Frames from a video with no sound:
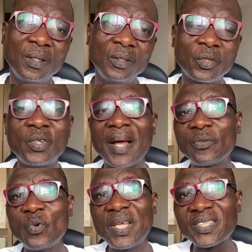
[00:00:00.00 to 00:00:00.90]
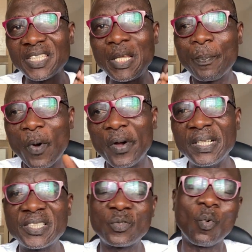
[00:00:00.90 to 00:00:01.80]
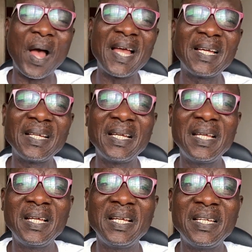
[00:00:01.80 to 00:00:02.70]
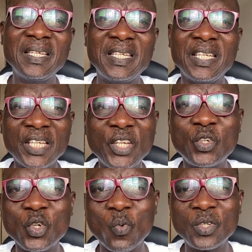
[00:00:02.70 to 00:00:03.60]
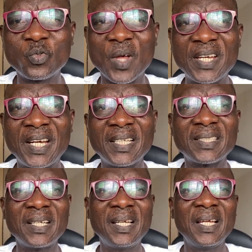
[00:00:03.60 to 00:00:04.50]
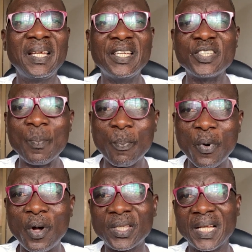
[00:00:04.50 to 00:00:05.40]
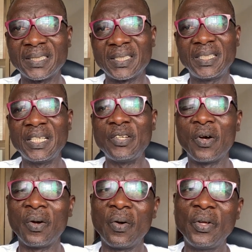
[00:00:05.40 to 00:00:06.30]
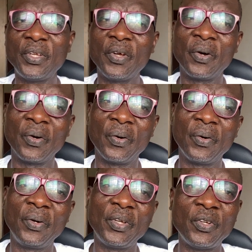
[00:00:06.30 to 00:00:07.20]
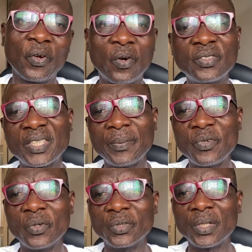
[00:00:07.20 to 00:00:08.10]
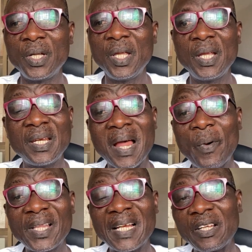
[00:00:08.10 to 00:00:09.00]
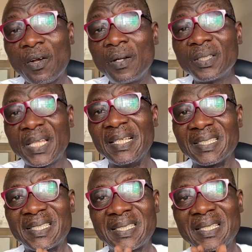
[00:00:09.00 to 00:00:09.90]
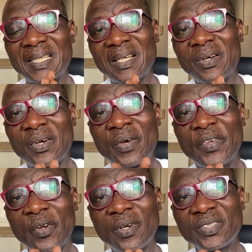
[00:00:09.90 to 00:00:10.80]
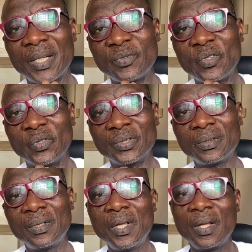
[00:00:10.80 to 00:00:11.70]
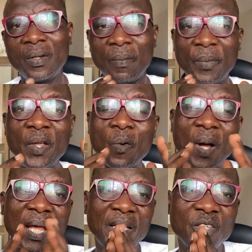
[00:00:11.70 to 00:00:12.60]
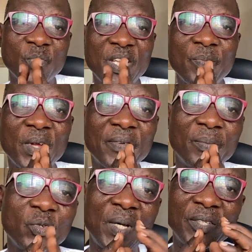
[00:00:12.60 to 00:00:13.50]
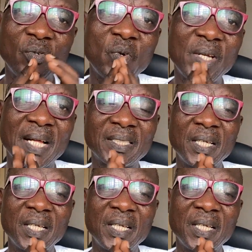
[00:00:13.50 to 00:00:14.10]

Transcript: So you have to raise key points why the issue you want to address is important in your concept note. Now, what are the contents of a concept note? Meanwhile, it's very important for me to let you know that